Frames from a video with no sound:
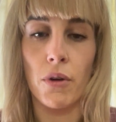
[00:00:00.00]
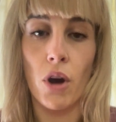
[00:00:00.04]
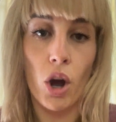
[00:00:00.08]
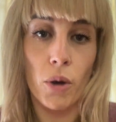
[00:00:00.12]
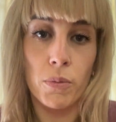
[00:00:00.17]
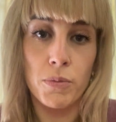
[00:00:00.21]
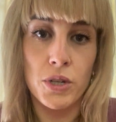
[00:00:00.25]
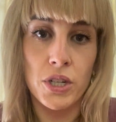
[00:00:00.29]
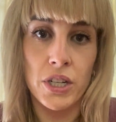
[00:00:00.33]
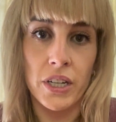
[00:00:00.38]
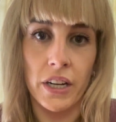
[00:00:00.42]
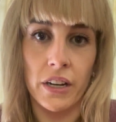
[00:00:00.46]

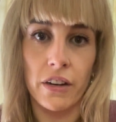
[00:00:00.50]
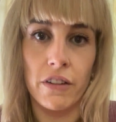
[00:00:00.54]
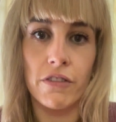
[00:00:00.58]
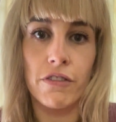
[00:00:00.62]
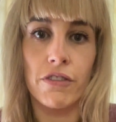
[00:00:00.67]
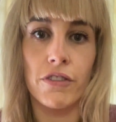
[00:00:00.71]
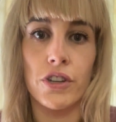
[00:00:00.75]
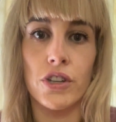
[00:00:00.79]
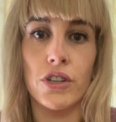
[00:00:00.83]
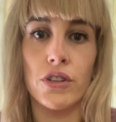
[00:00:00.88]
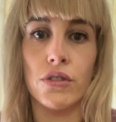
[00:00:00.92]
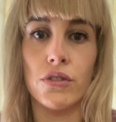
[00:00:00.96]
option
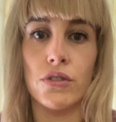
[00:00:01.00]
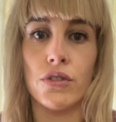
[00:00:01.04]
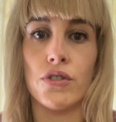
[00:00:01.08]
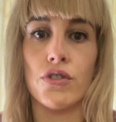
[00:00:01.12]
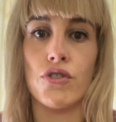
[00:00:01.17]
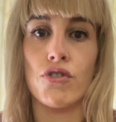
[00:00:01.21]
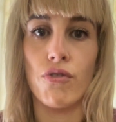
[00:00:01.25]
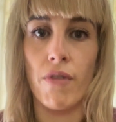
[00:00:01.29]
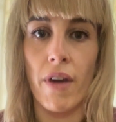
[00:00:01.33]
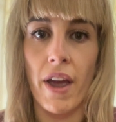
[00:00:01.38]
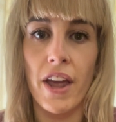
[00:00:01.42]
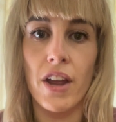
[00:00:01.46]
for you to
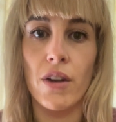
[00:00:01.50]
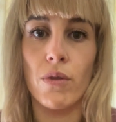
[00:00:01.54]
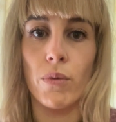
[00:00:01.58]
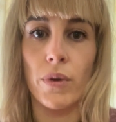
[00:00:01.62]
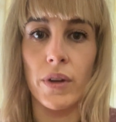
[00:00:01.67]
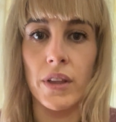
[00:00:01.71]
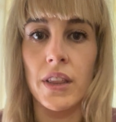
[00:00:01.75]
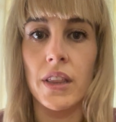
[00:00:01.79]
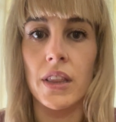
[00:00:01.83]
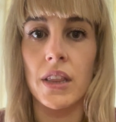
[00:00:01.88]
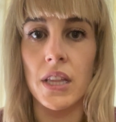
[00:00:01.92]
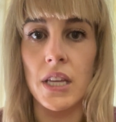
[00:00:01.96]
train
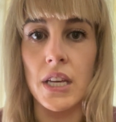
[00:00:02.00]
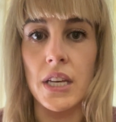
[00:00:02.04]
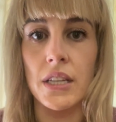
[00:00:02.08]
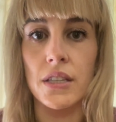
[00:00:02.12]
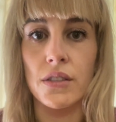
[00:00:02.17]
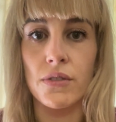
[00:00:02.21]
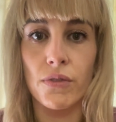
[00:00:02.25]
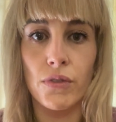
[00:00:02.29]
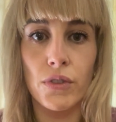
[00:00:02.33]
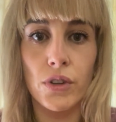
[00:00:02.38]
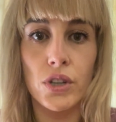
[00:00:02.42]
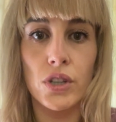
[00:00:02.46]
with
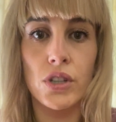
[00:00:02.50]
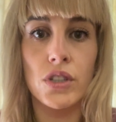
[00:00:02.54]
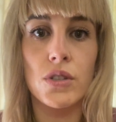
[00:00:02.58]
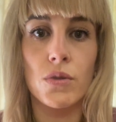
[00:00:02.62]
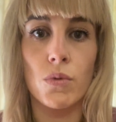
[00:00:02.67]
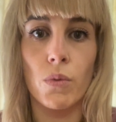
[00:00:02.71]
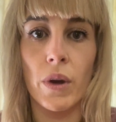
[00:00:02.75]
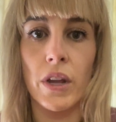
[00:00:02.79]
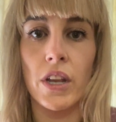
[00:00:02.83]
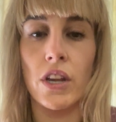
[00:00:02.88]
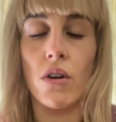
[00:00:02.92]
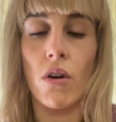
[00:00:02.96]
these foods
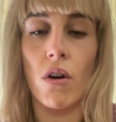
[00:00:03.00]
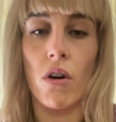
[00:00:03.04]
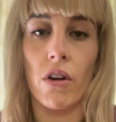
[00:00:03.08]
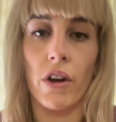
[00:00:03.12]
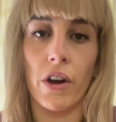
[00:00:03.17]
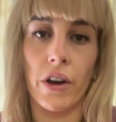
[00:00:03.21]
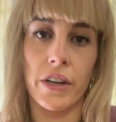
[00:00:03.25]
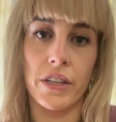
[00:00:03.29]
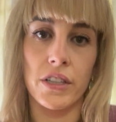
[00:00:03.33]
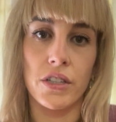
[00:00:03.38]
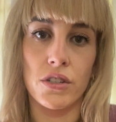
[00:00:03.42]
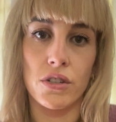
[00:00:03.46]
when you are
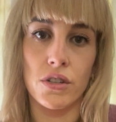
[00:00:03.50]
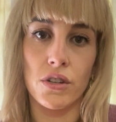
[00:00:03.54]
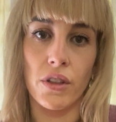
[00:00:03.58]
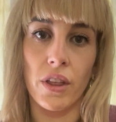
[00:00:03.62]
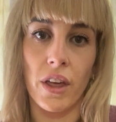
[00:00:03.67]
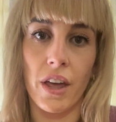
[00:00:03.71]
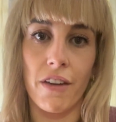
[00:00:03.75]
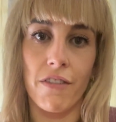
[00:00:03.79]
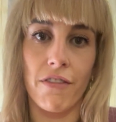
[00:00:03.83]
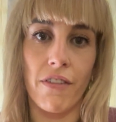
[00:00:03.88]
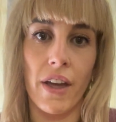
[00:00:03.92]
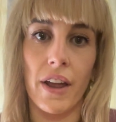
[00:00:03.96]
going to do
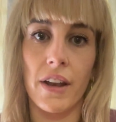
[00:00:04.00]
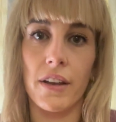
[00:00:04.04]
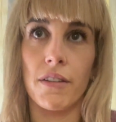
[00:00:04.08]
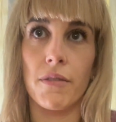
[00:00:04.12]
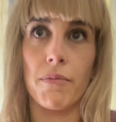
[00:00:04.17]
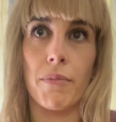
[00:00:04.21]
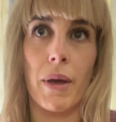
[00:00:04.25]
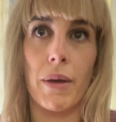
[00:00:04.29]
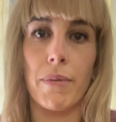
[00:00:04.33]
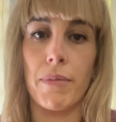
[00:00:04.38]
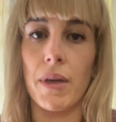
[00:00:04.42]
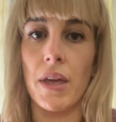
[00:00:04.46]
the event,
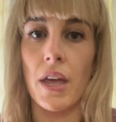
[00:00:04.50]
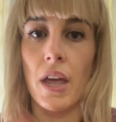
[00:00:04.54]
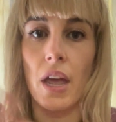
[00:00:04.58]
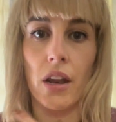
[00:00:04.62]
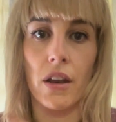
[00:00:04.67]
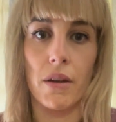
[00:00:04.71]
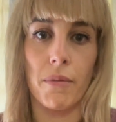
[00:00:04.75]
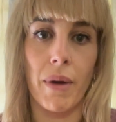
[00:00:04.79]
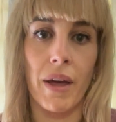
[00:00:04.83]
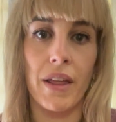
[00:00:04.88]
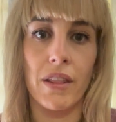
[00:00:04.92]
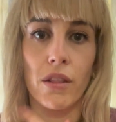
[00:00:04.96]
maybe
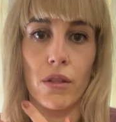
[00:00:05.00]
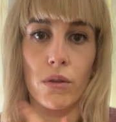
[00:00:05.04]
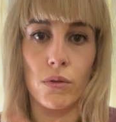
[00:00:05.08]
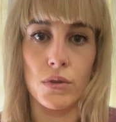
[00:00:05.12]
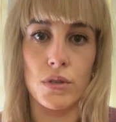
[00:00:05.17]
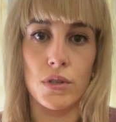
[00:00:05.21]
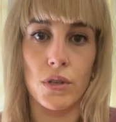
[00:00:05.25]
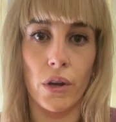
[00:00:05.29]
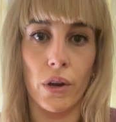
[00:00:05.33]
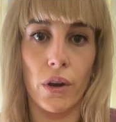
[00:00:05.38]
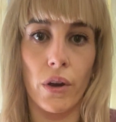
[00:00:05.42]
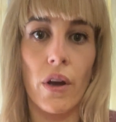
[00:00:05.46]
in a month or
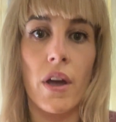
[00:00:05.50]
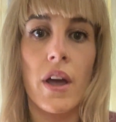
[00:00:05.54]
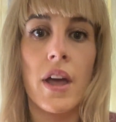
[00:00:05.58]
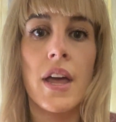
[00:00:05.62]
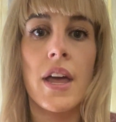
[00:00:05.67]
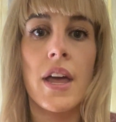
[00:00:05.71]
so,